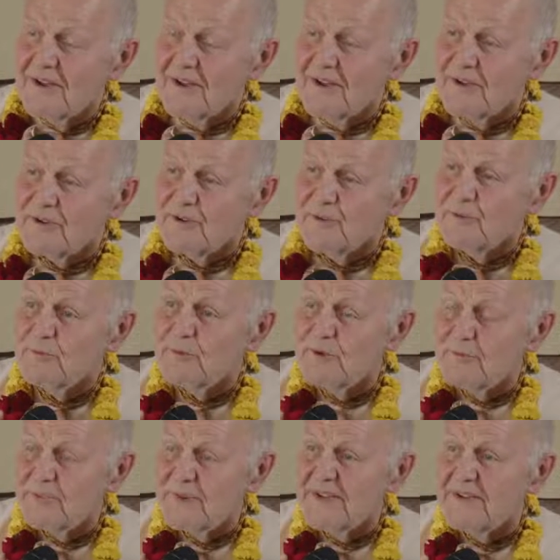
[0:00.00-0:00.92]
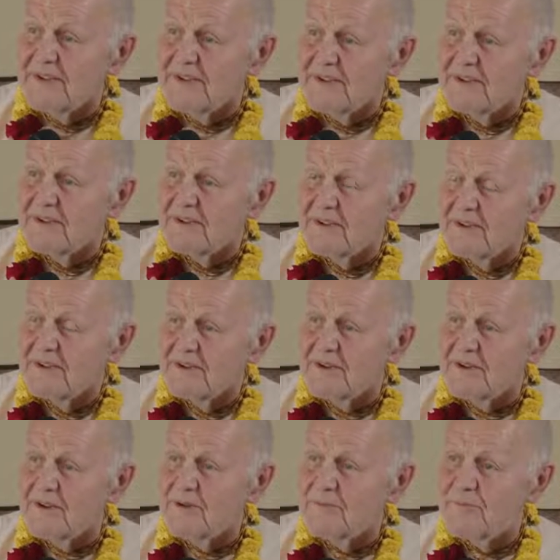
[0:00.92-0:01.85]
a human being
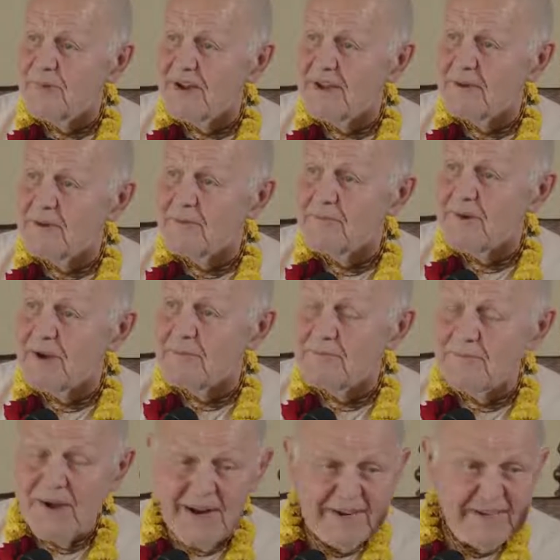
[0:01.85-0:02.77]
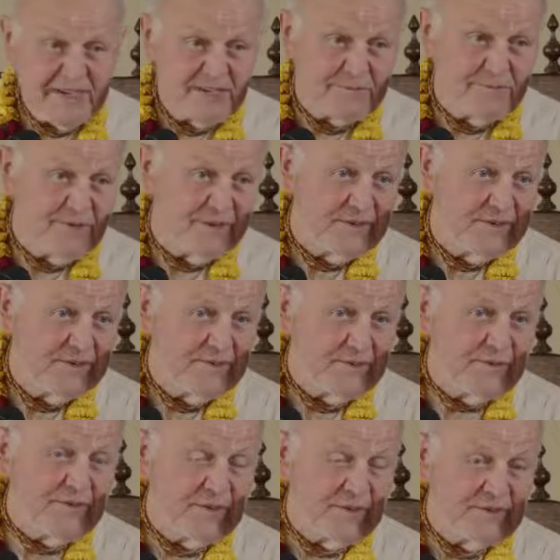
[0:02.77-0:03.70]
by punishment,
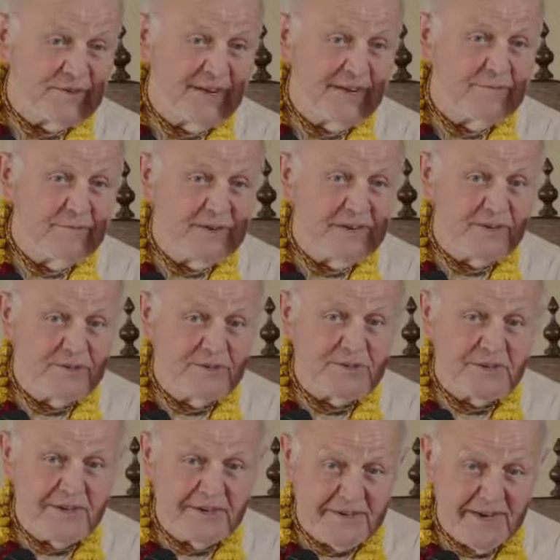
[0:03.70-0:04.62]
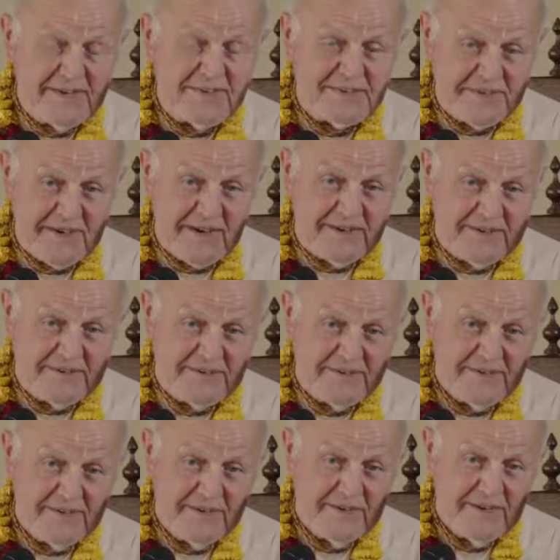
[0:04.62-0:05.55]
so in the same way Krishna does that.
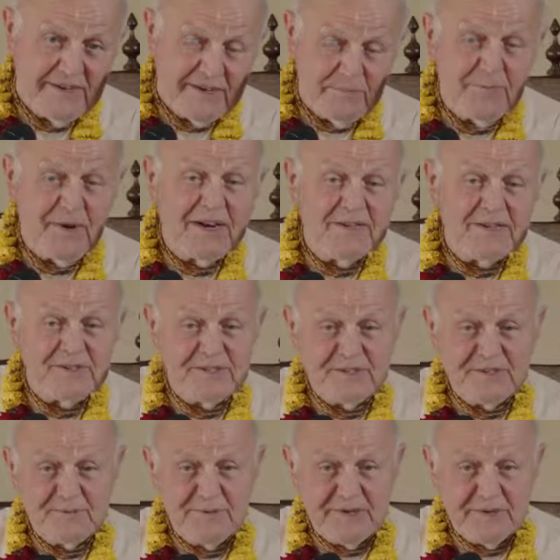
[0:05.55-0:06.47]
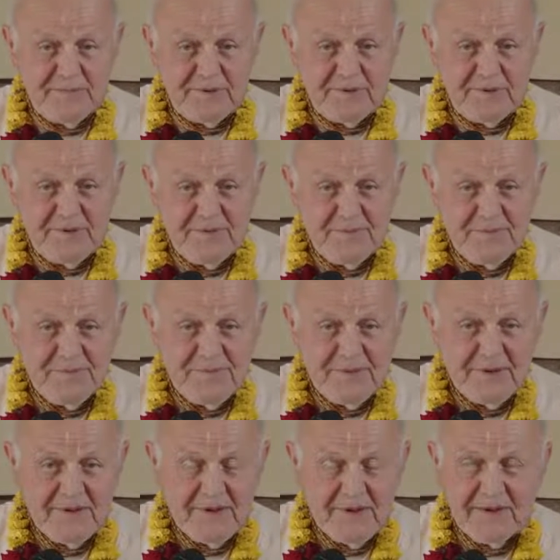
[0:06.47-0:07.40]
He punishes people.
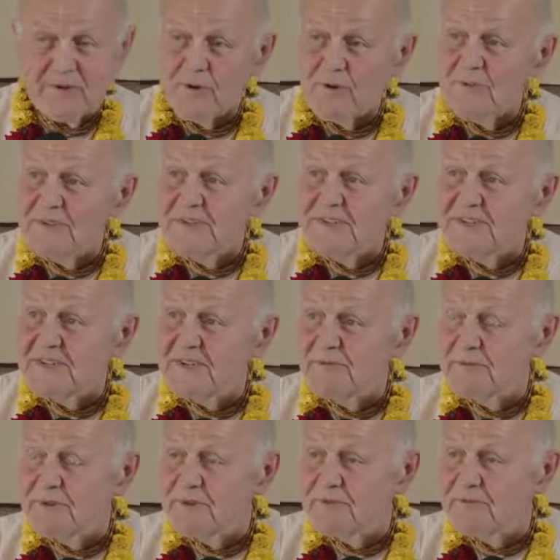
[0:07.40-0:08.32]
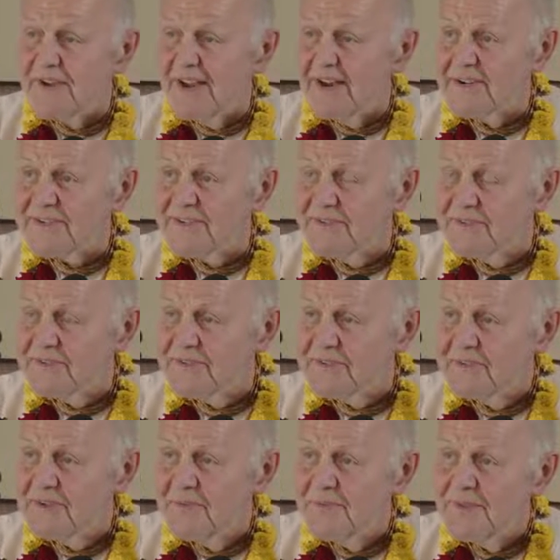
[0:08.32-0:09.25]
And all these different reactions,
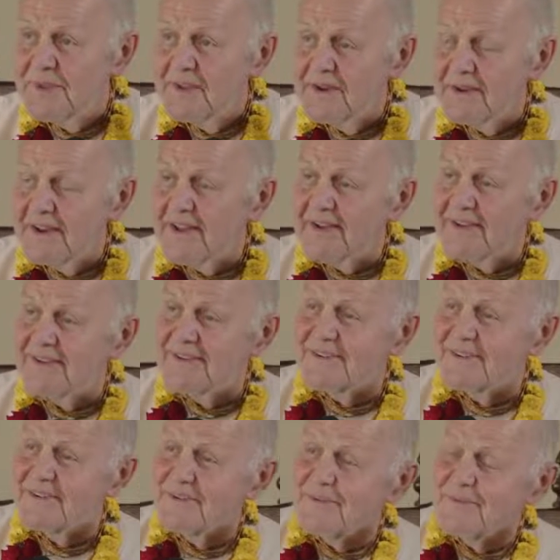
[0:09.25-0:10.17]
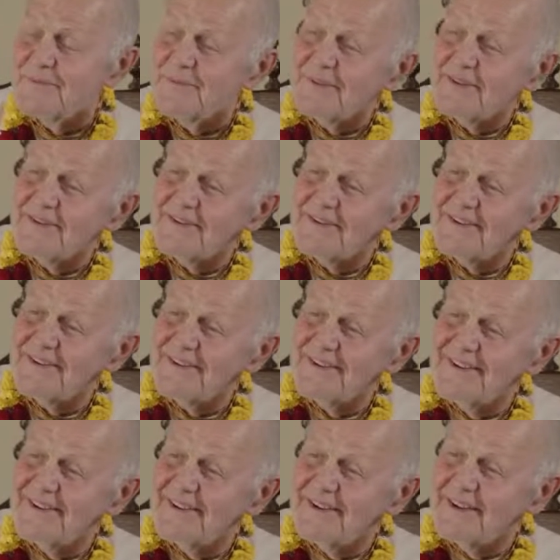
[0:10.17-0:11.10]
like
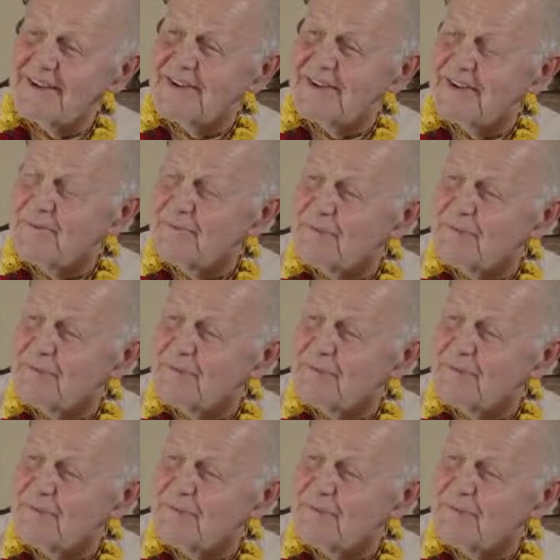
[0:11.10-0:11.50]
in